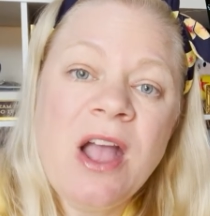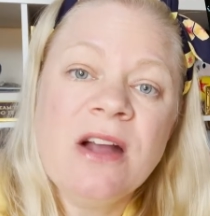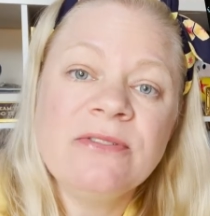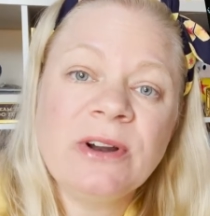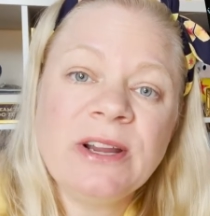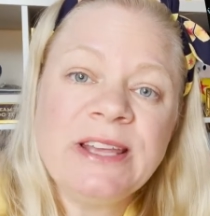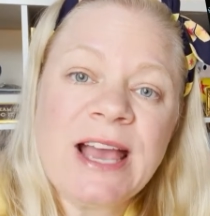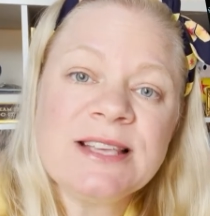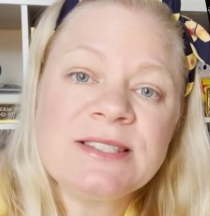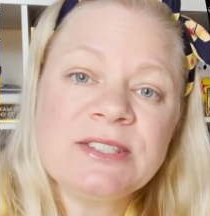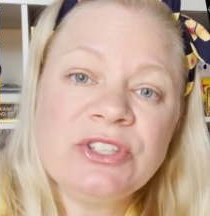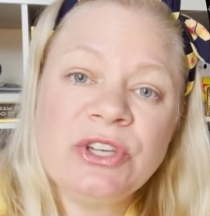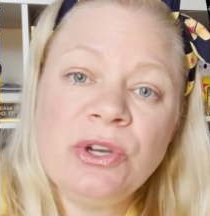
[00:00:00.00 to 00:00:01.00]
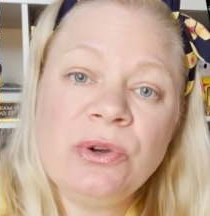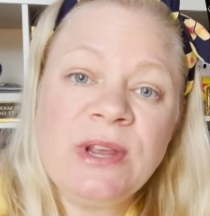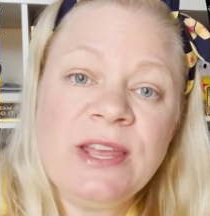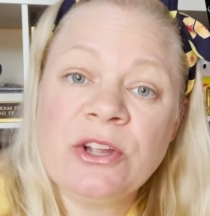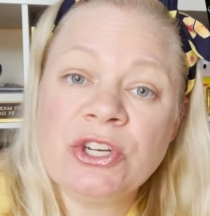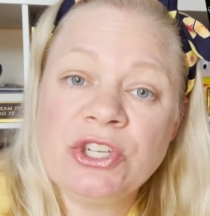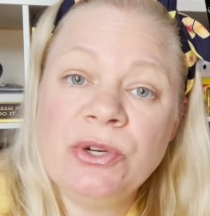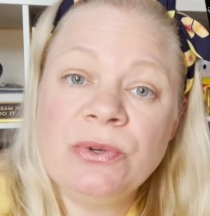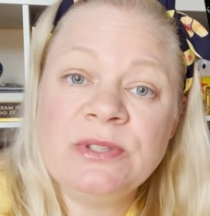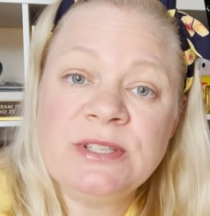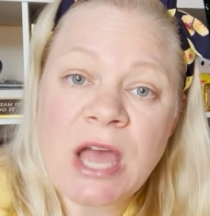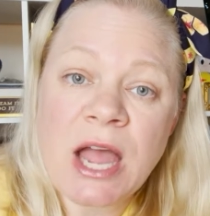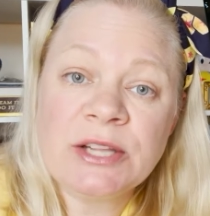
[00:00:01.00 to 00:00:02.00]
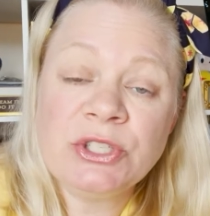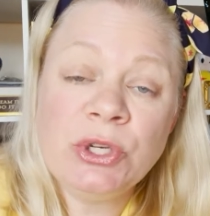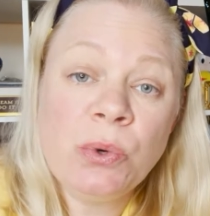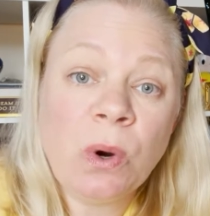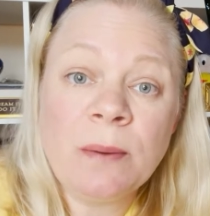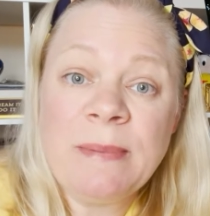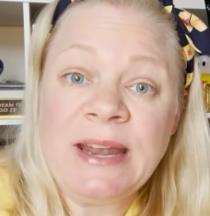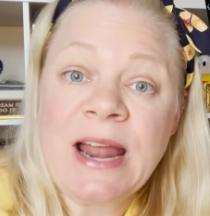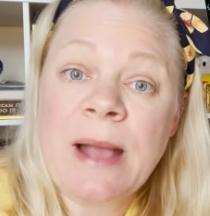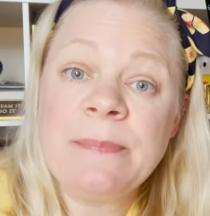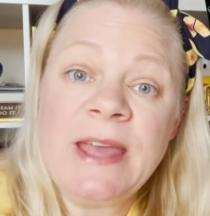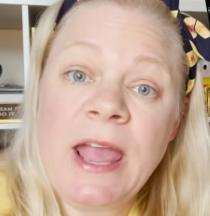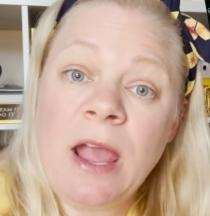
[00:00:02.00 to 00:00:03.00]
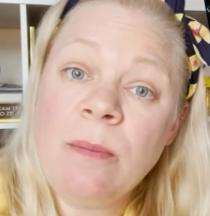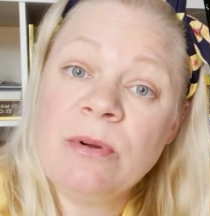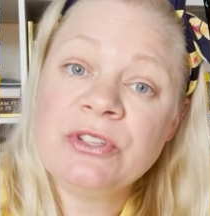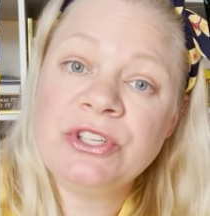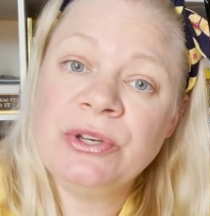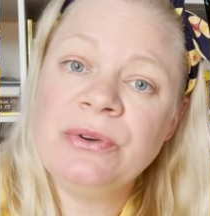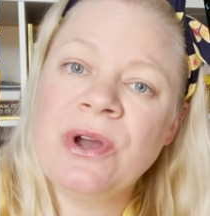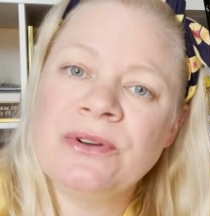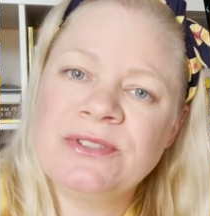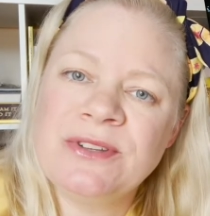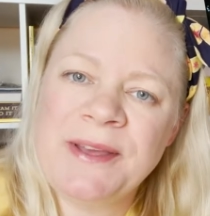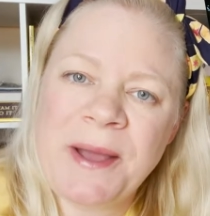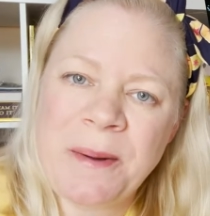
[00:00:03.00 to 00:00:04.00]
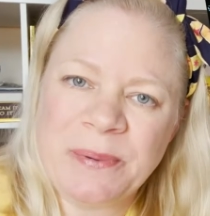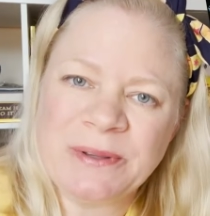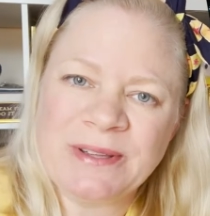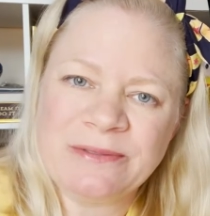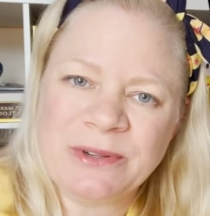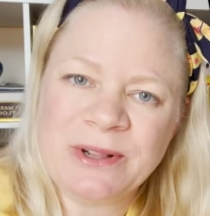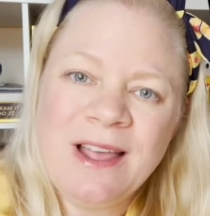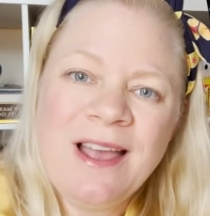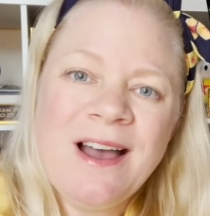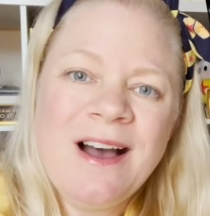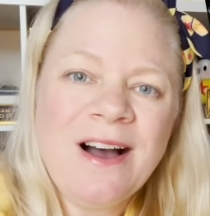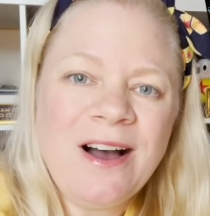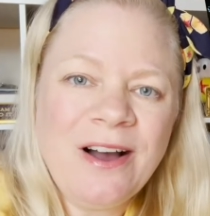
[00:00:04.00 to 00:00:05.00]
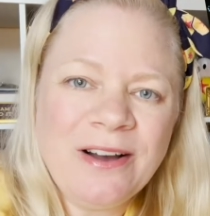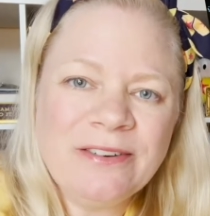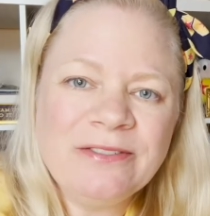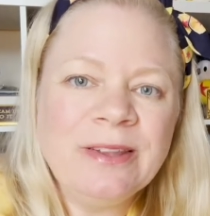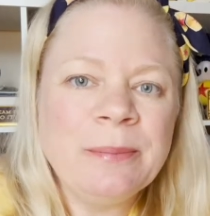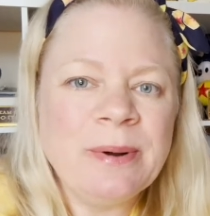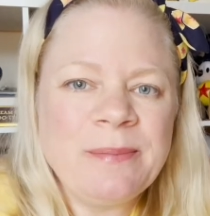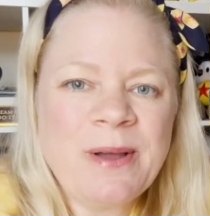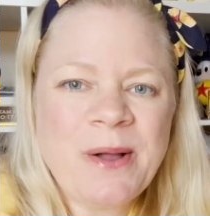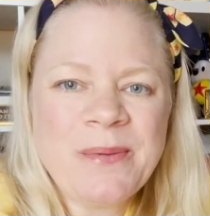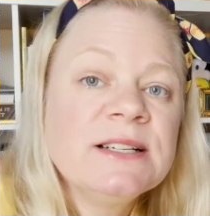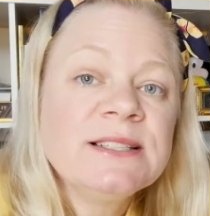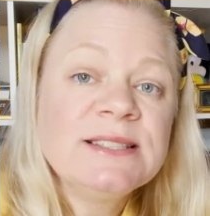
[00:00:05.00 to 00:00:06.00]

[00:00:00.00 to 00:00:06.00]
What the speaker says: for guests who either choose not to or may not be able to go to the upper level of Liberty Bell.